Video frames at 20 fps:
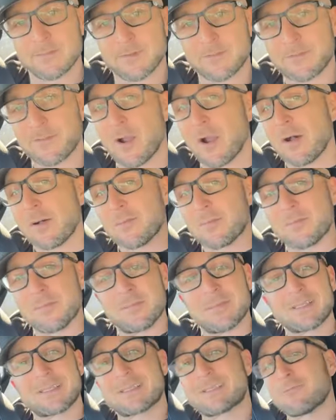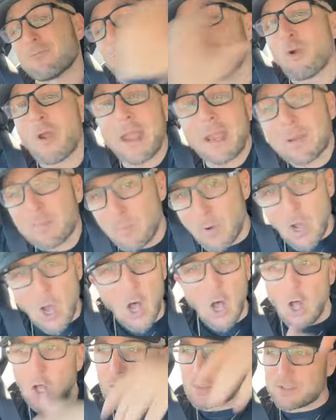From rec
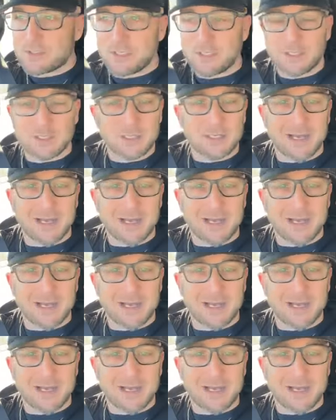ball to